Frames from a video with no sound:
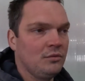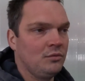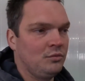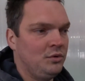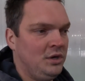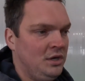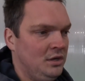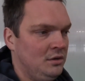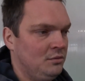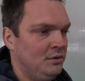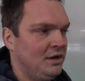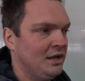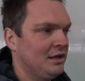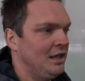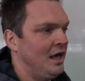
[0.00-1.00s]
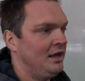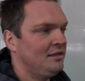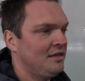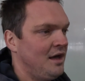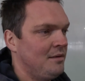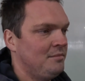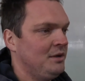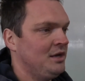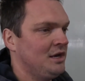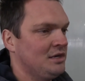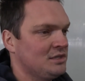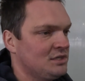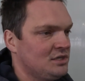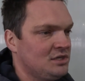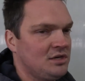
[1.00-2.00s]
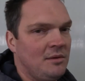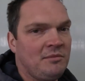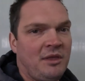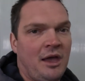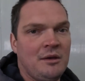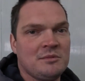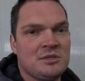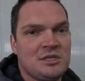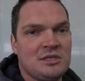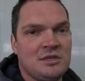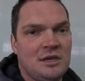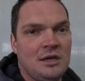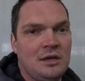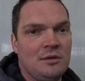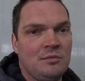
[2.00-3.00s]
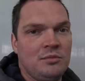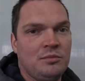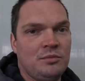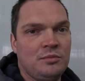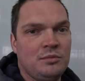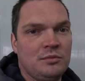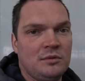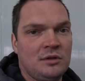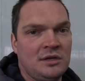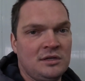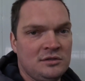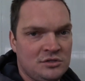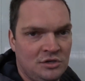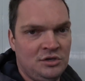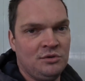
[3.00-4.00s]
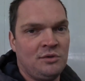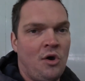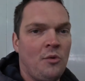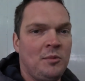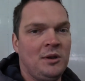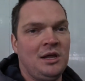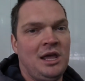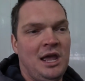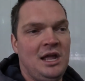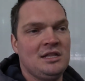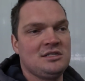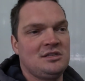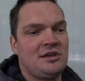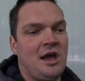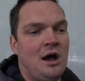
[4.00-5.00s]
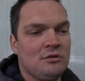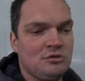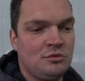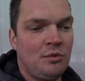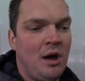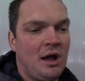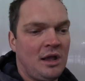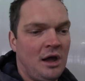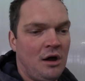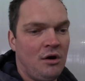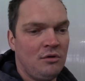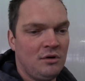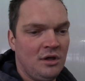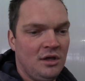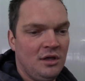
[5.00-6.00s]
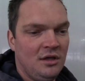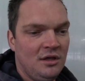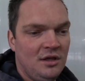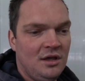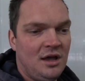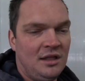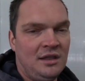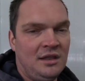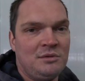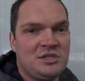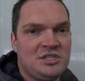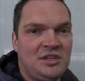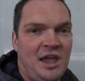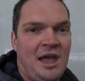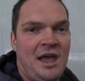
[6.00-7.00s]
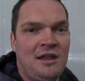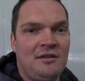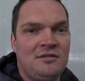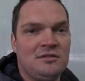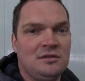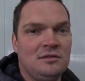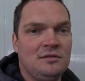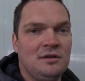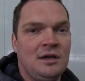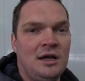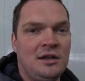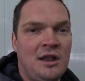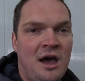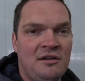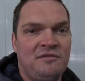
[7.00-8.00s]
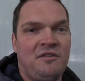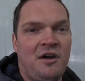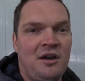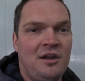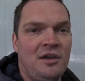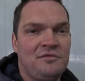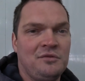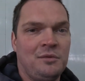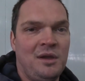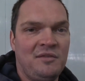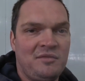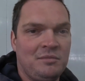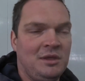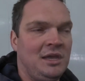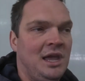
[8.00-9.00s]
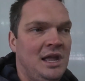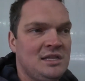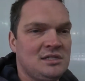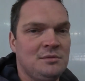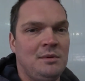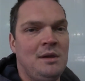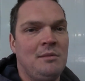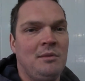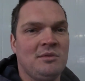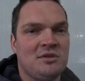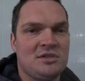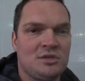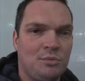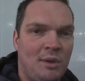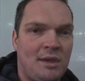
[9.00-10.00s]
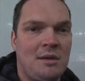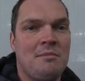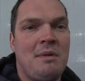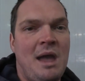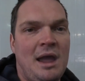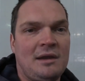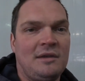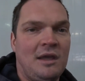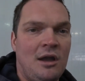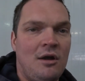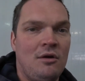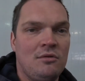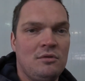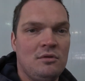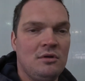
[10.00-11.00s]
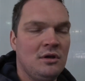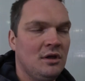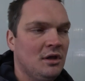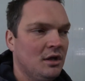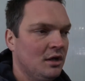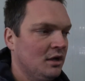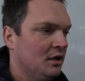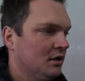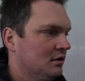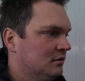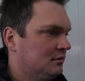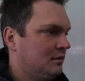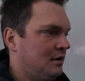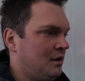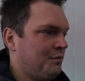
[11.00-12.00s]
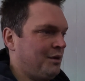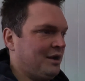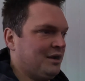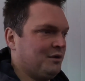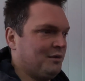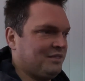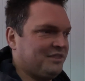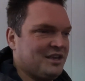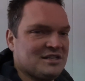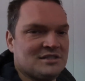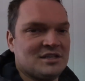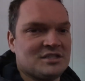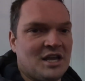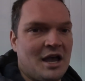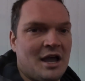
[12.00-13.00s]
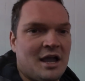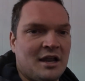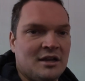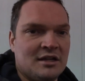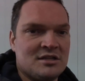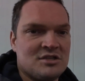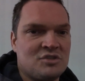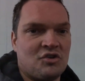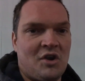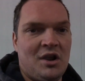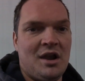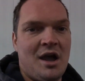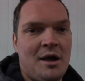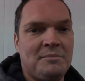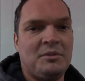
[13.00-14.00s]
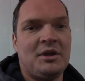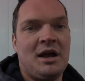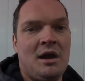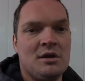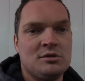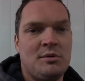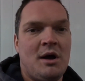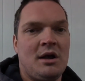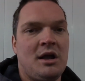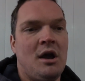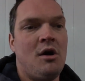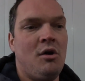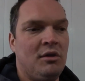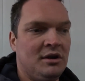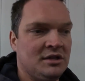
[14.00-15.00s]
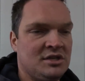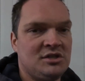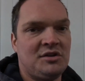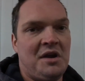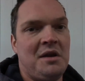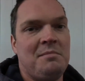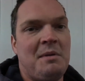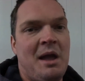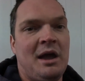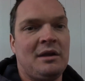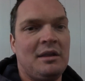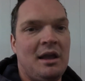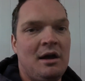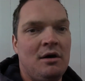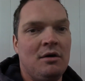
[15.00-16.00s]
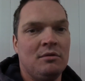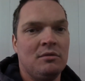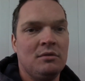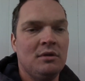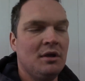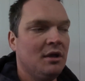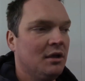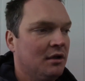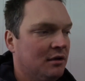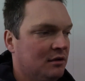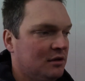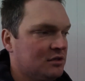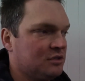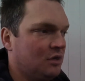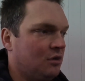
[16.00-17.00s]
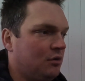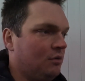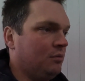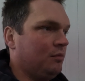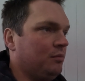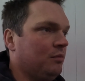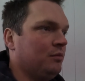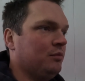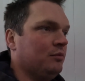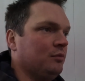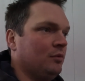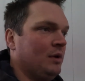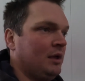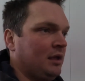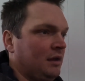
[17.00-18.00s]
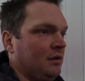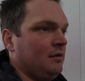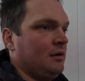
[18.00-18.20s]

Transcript: we didn't like that because sometimes so you'd open the gates, the cows would walk out, and stand not far enough away from the gates to be able to swing them back down. Where with this design, it's straight up, the cows walk out, and it's straight back down. So we can